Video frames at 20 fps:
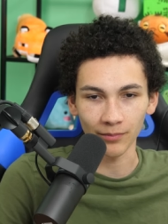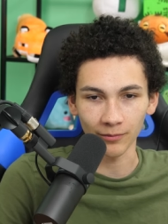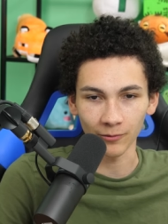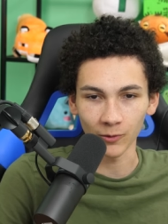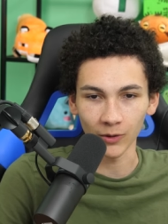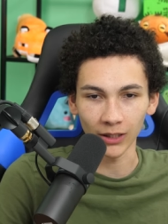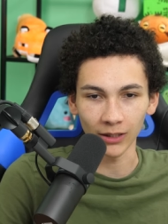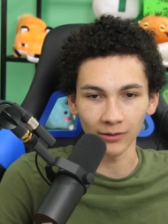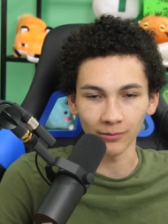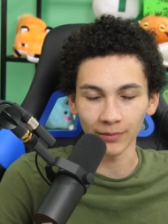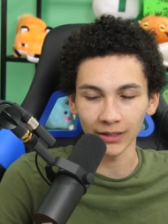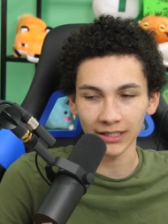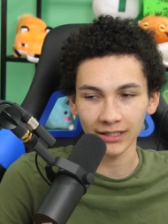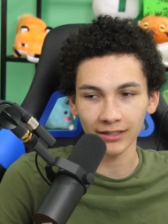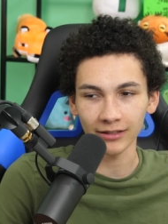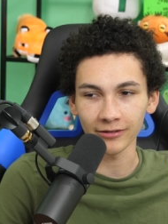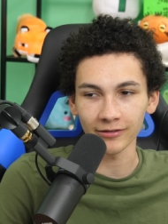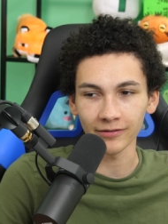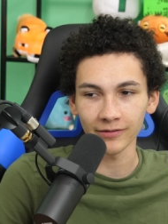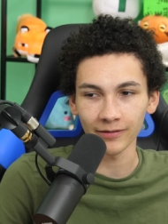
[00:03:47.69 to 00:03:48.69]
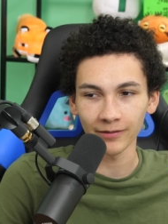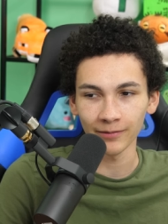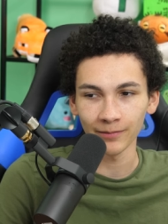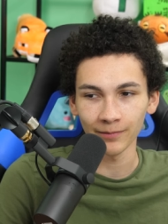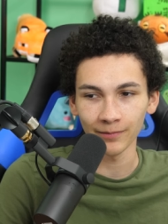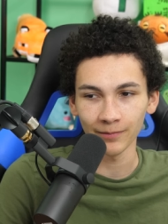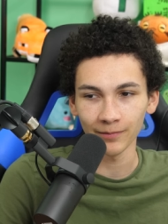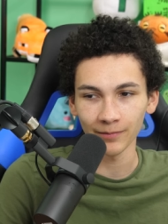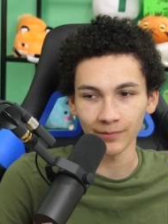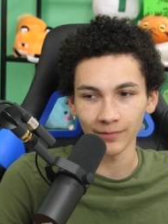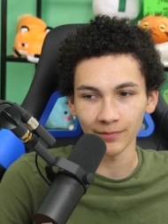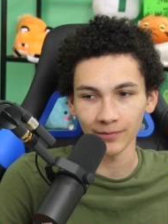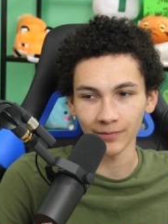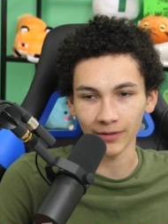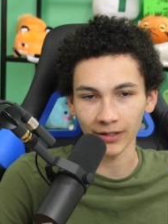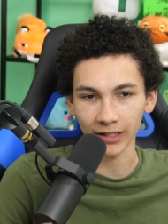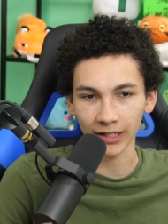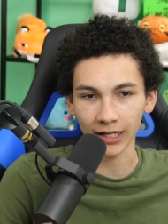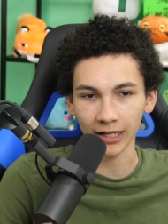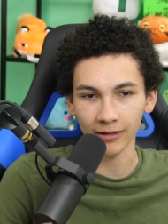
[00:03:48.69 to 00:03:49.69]
well, myself,
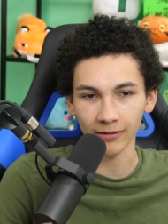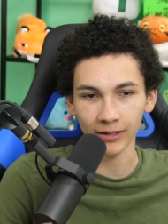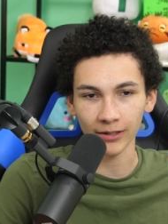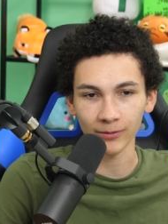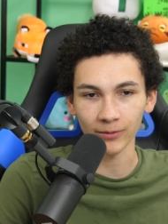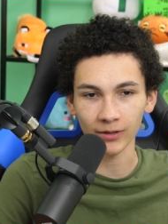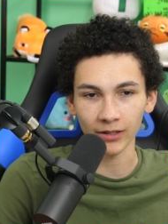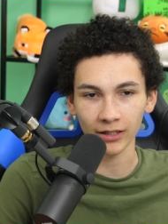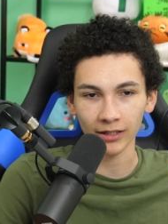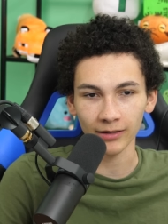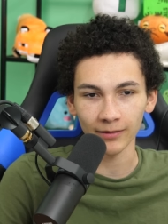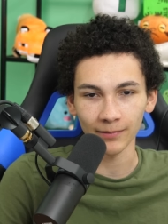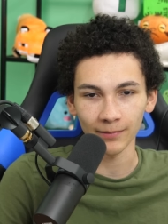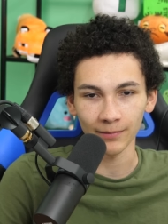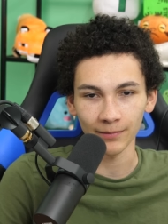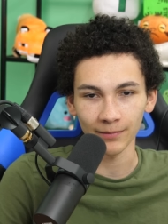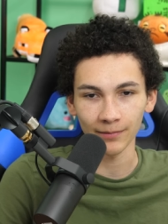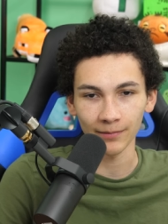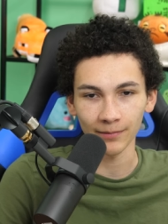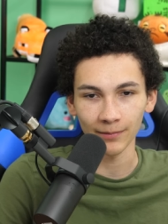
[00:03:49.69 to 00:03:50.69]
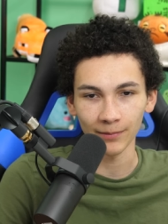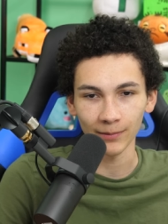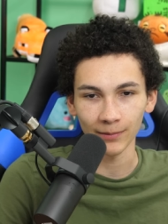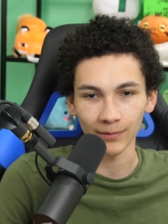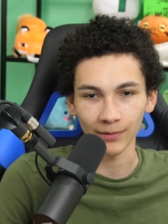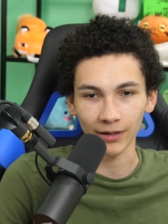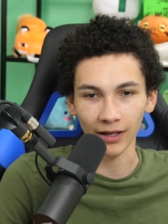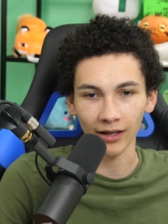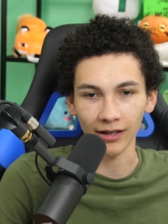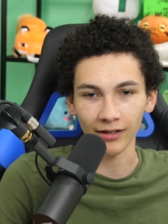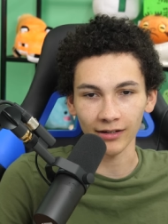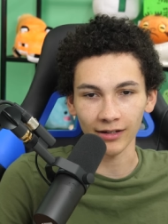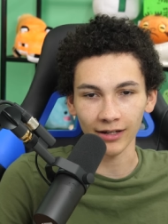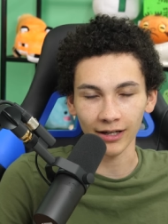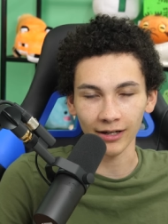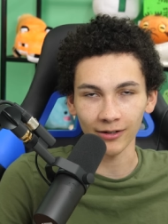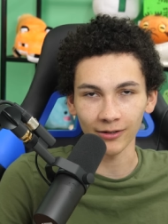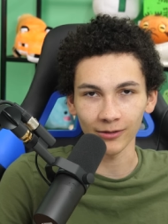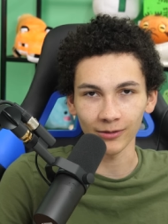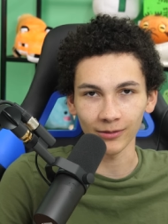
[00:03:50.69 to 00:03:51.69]
and how I work, and
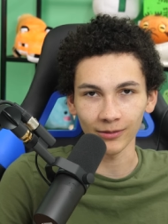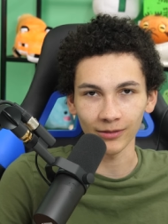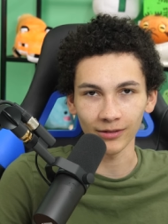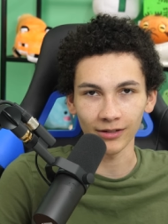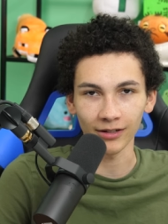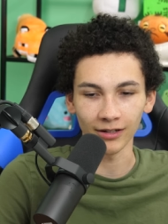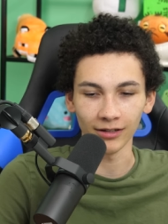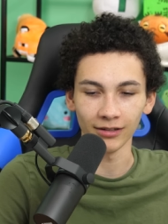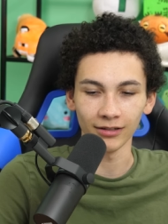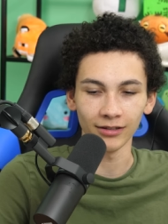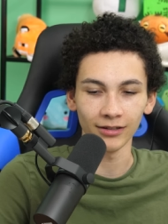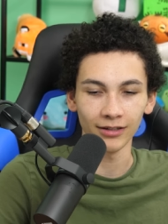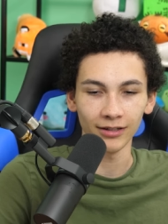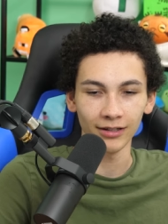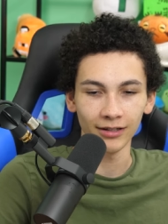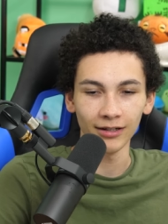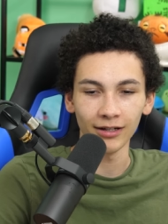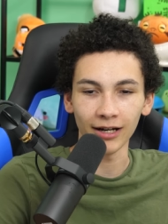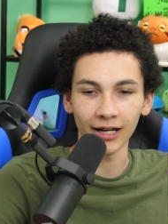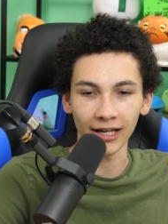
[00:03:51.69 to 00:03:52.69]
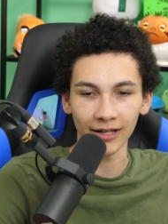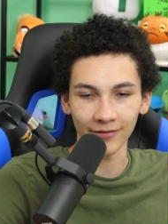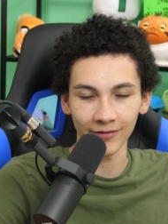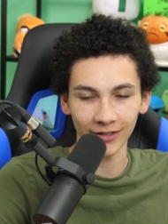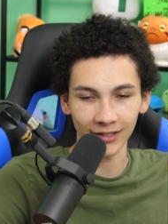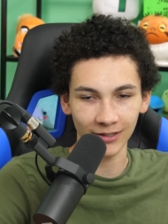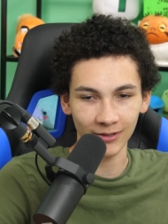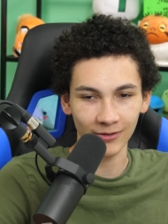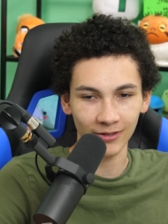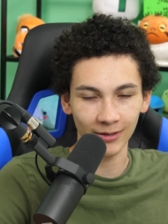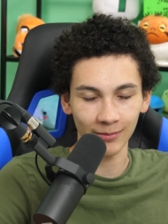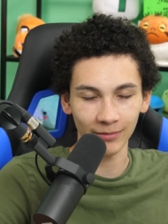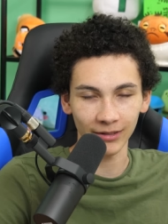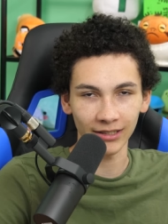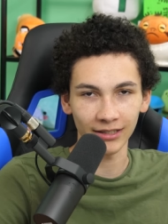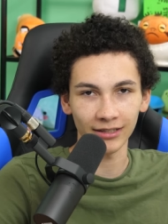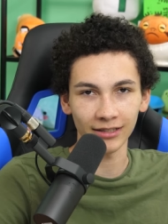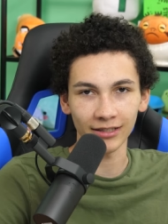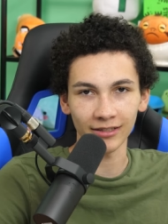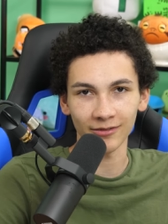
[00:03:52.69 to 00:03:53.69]
how I have an
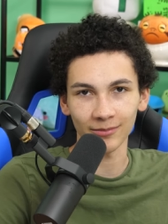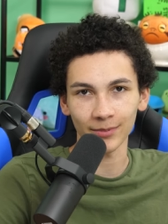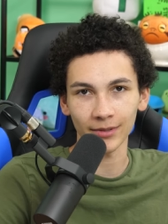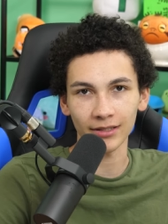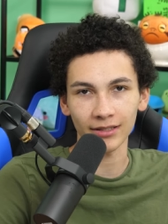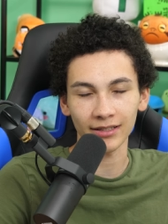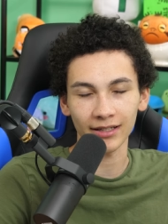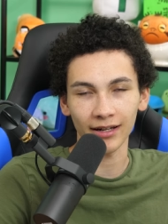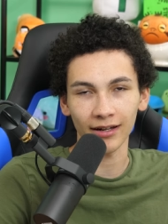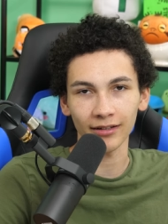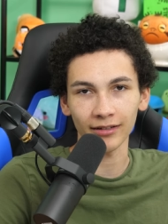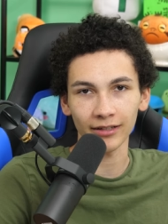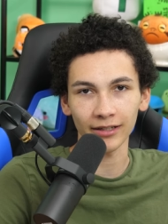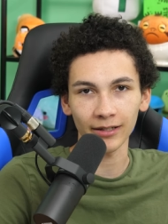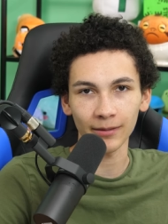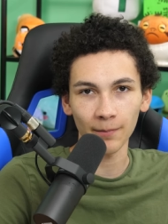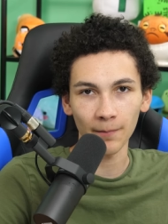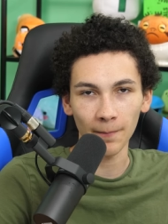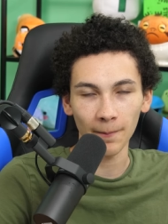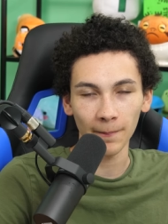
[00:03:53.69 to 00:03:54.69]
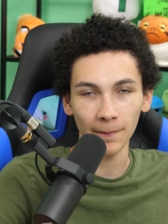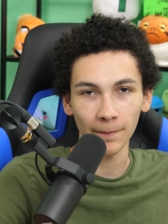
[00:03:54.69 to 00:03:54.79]
extremely addictive personality.